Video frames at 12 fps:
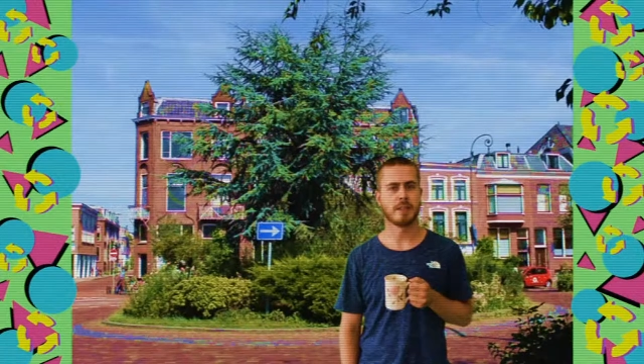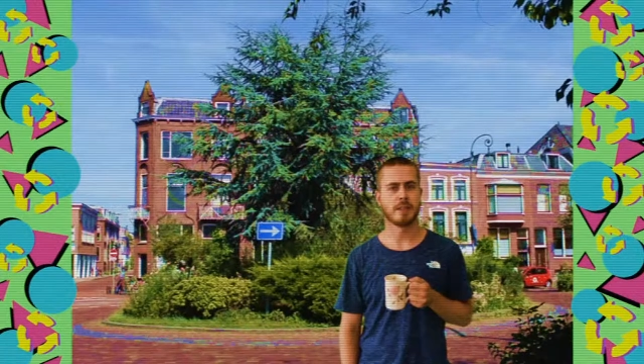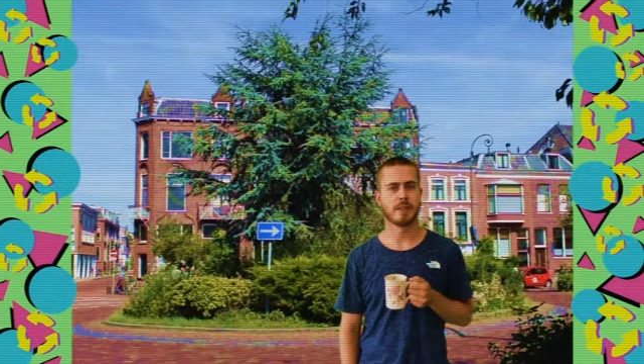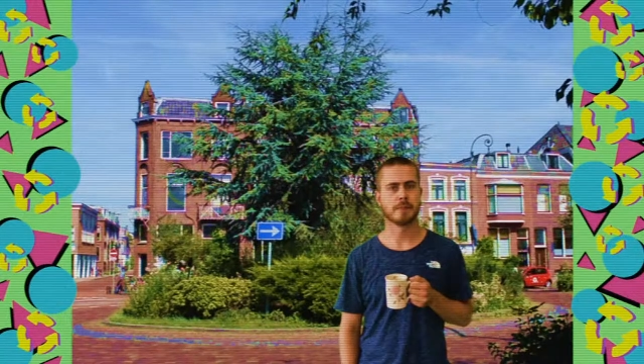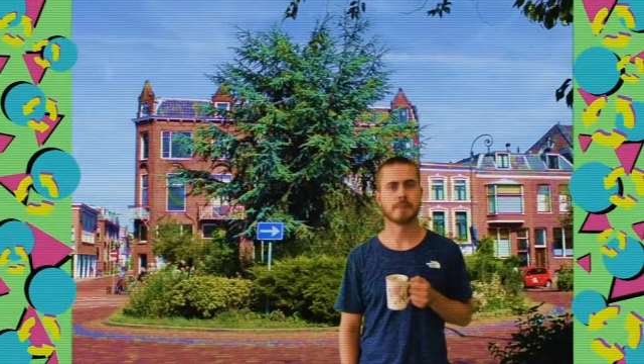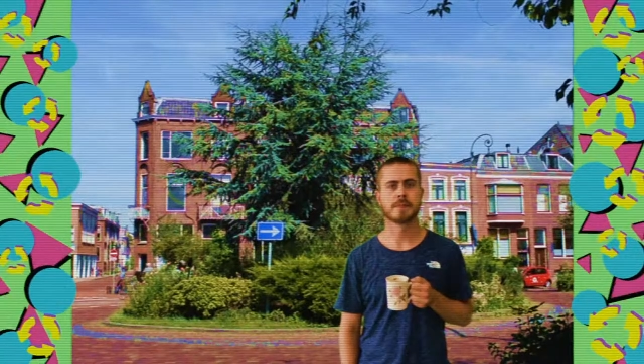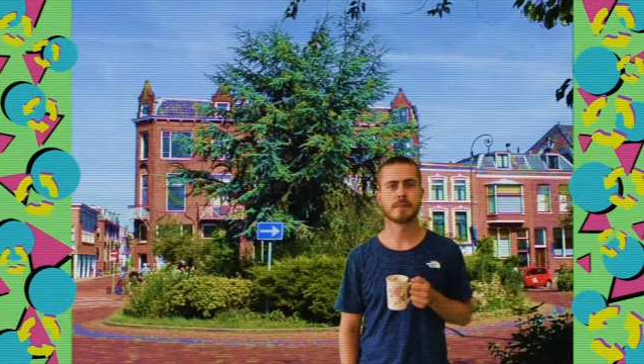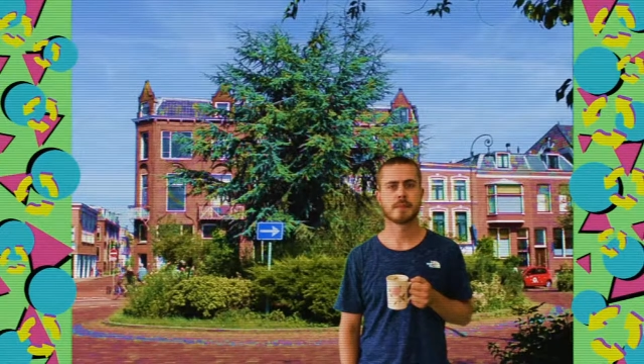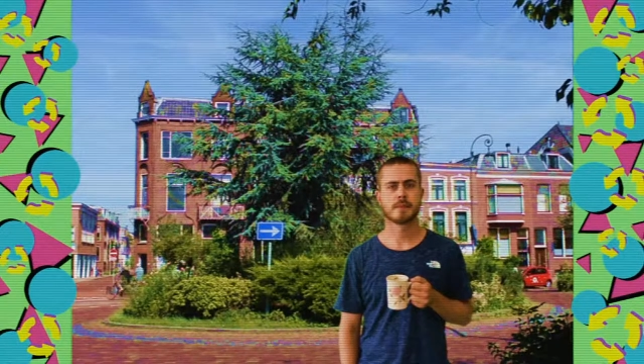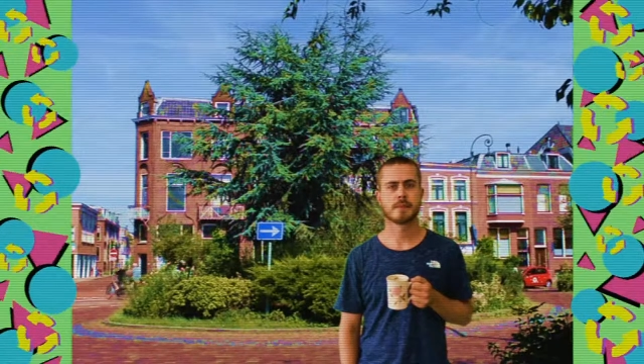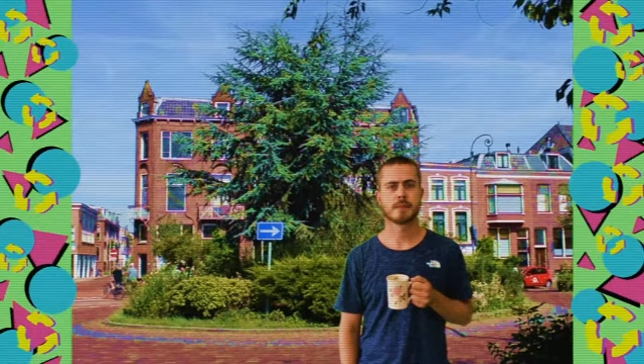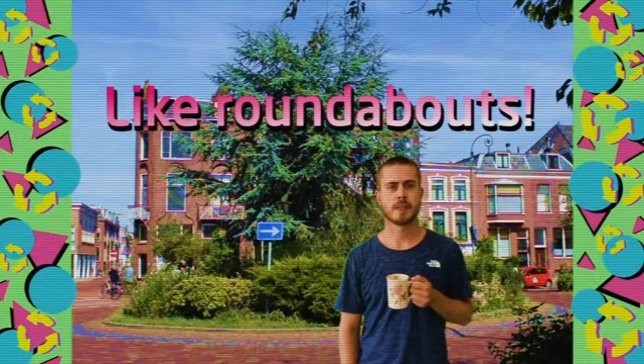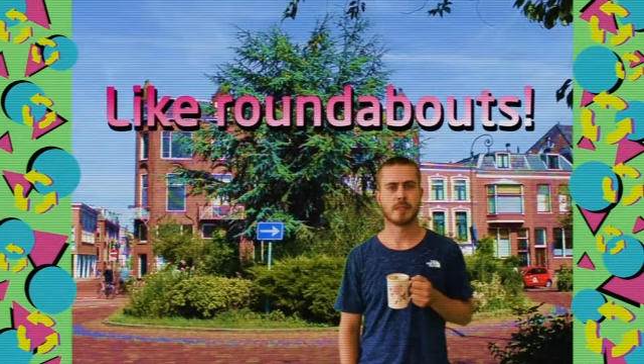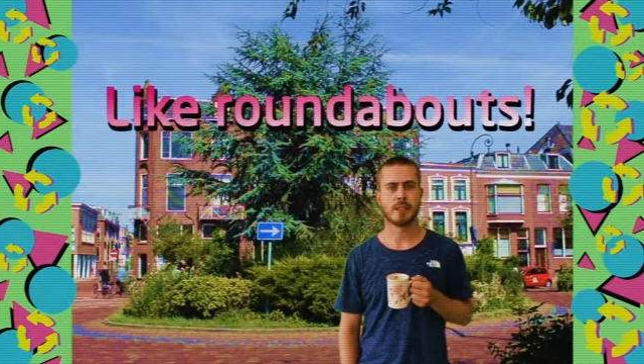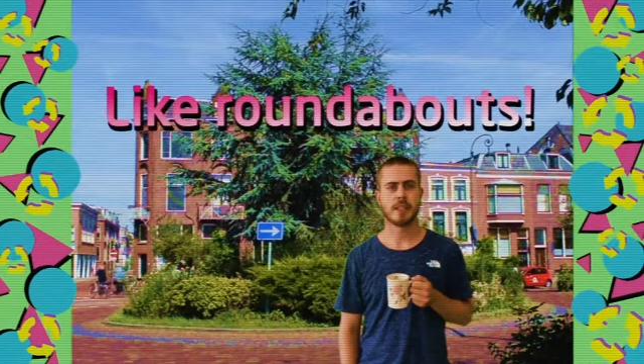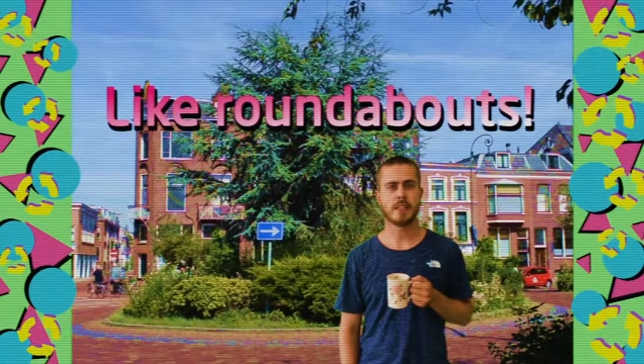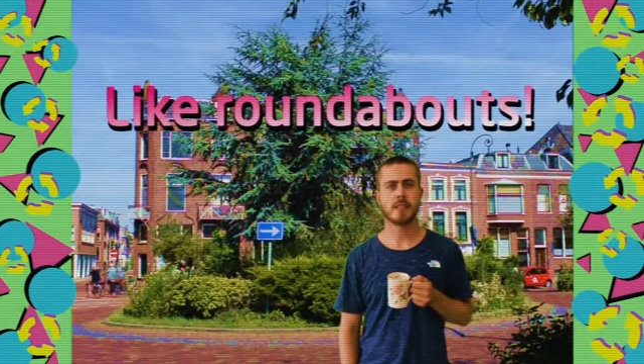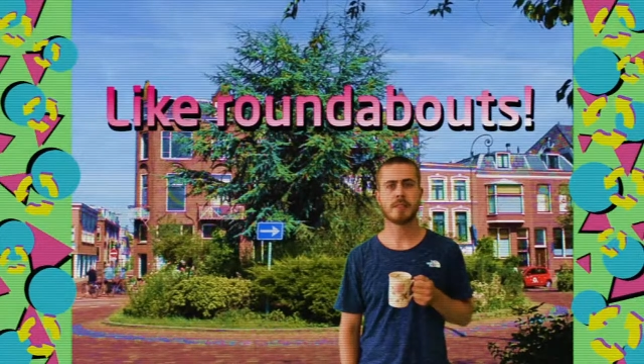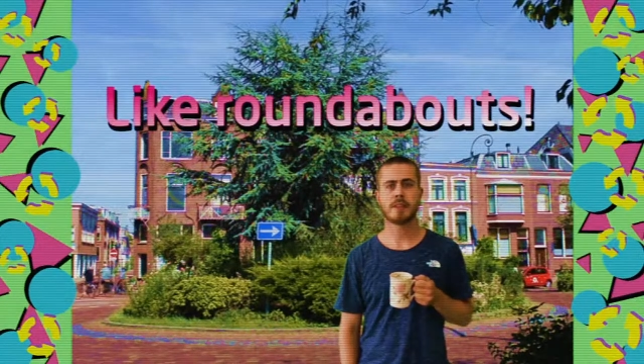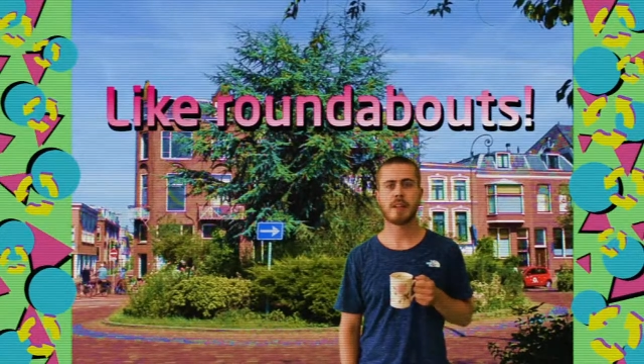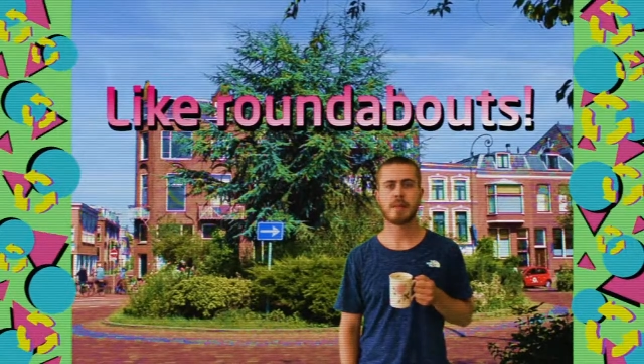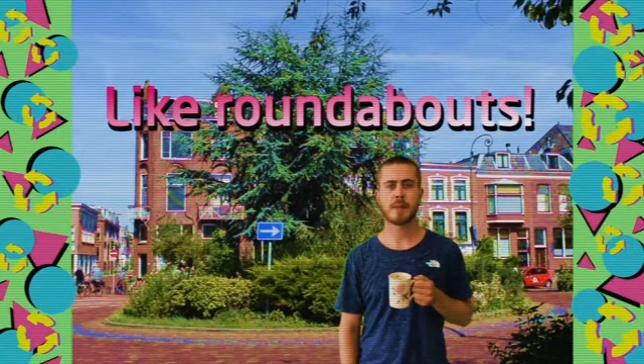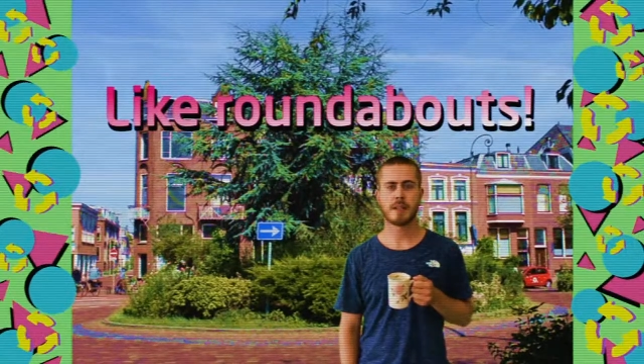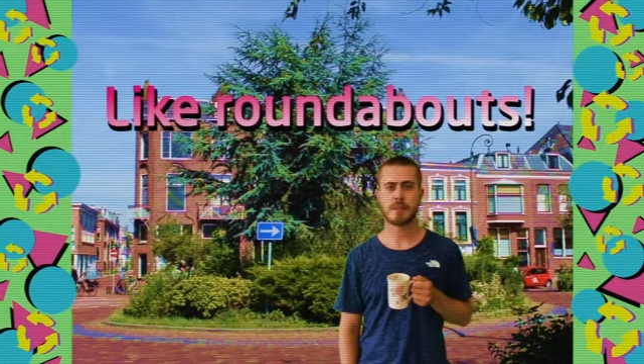have it. If you didn't like
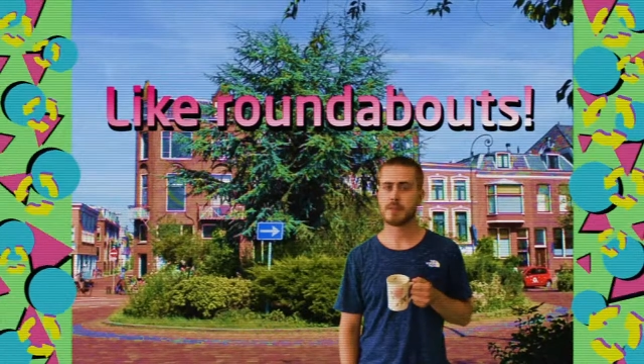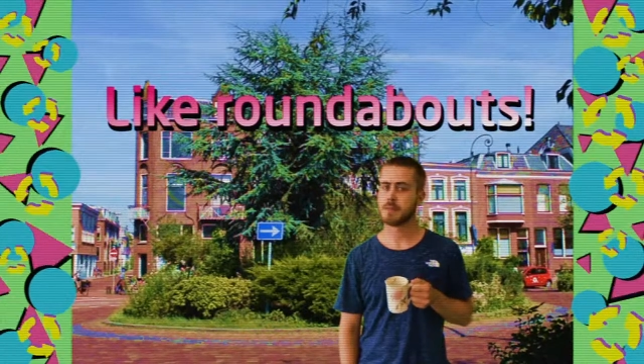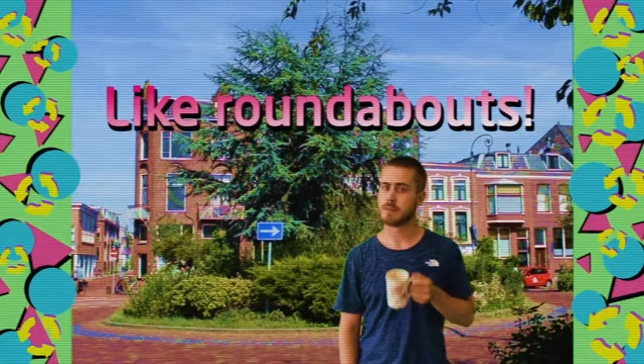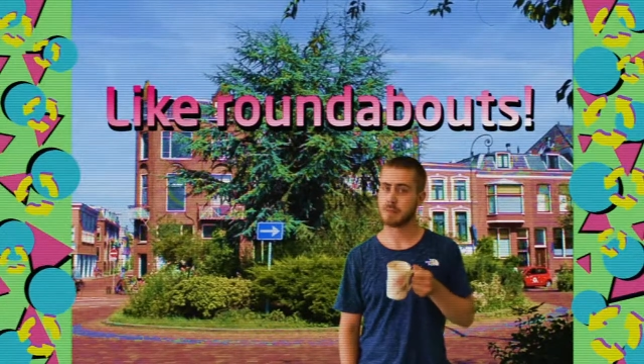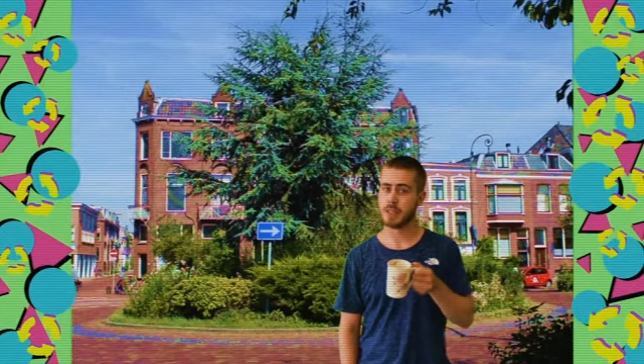roundabouts,